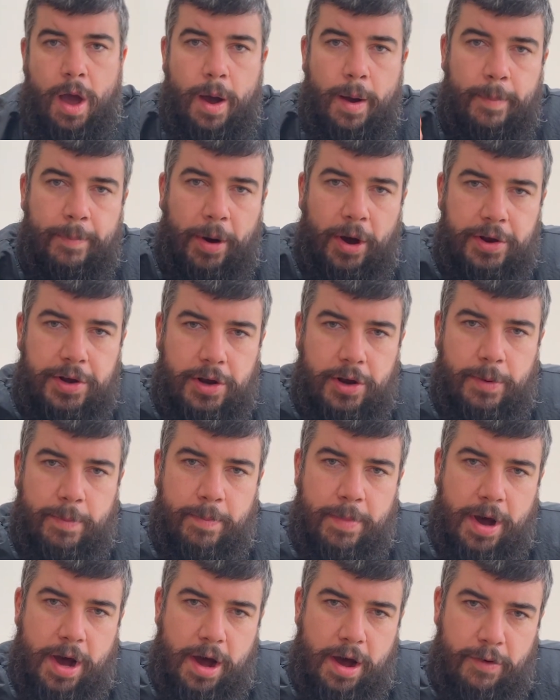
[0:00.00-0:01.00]
Point
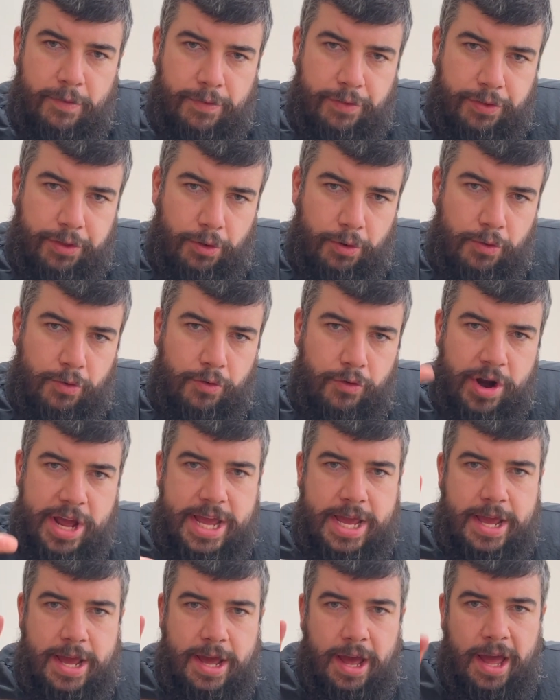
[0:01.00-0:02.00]
number
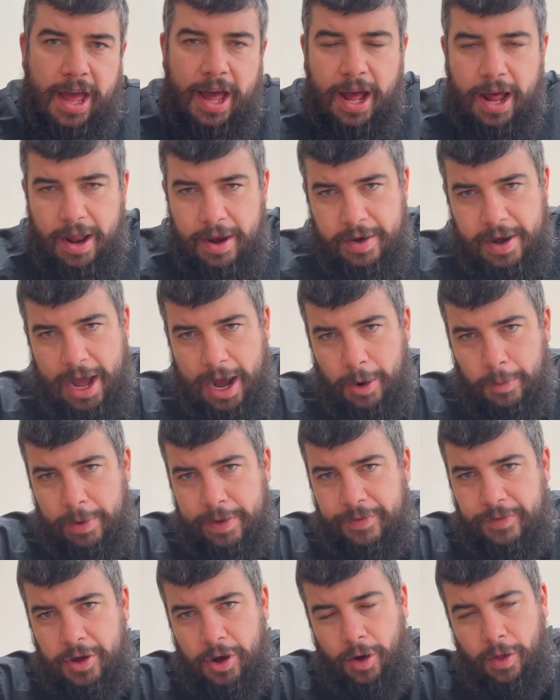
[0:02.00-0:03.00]
three. Now
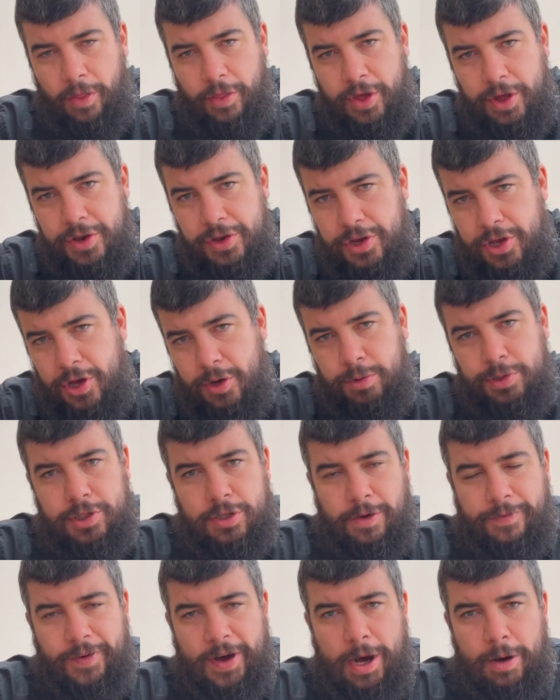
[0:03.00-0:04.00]
we've got the new
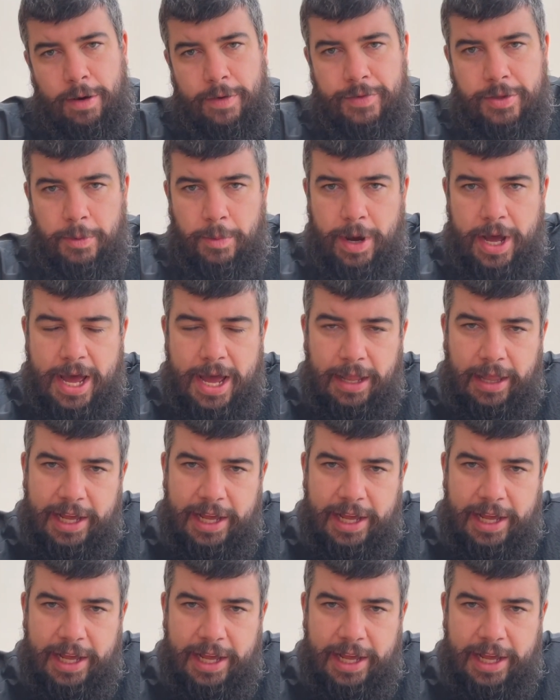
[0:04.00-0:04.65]
stuff out of the way,